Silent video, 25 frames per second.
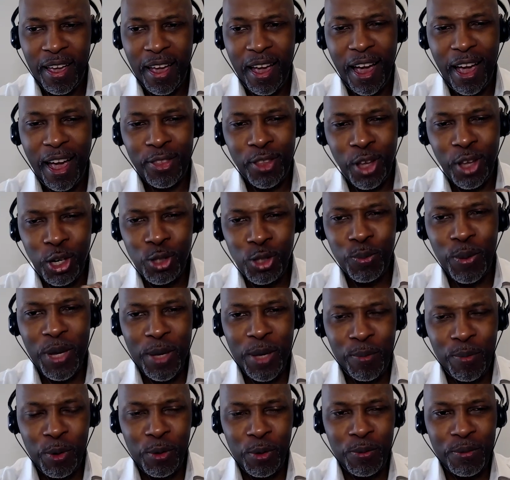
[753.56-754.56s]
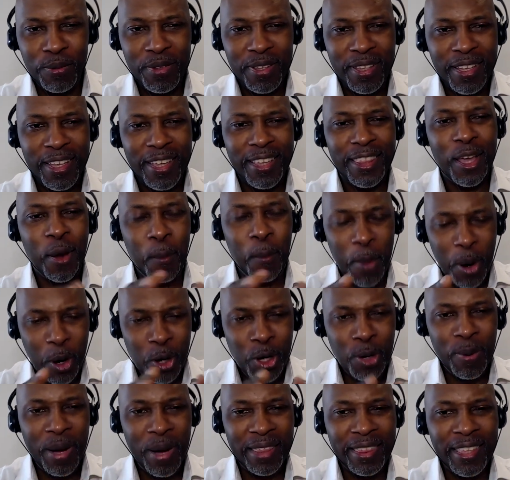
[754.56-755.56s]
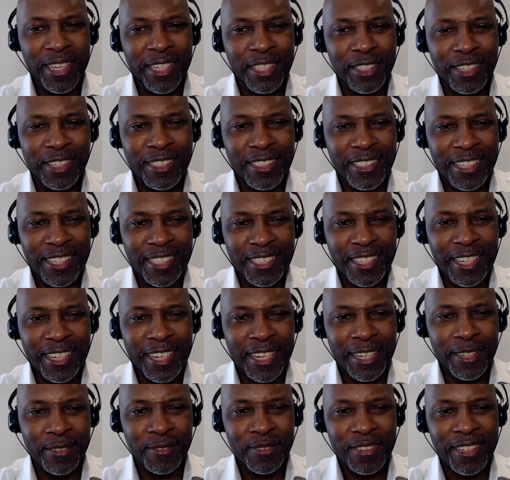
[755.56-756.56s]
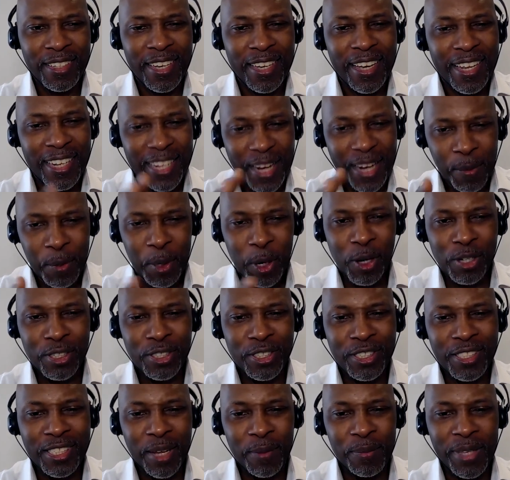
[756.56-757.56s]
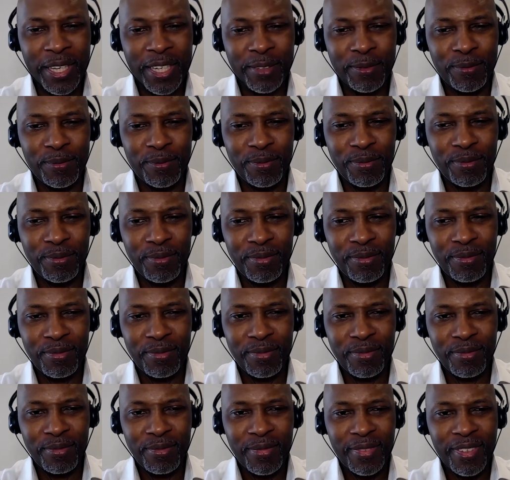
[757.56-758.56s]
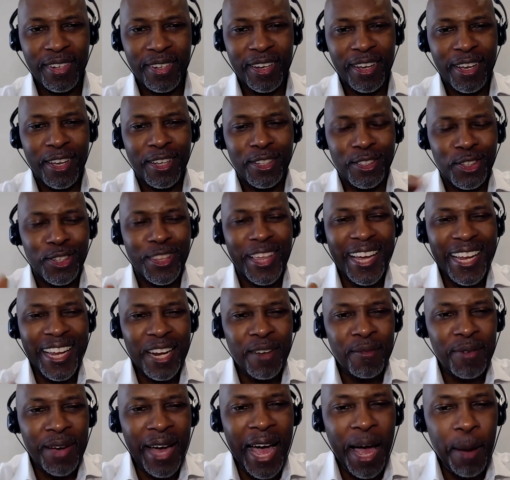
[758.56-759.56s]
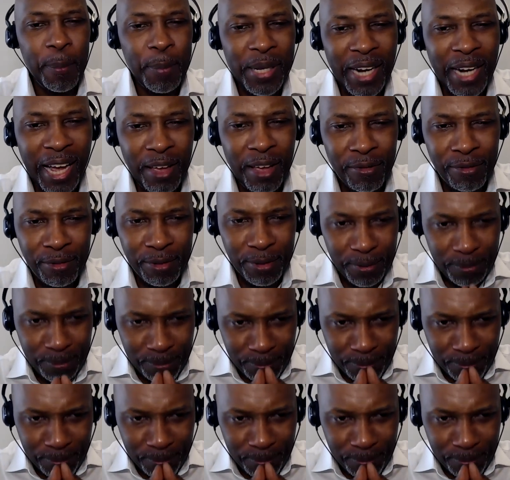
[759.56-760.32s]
And those people that moan about things consistently, let me ask you something. Do they live a happy life?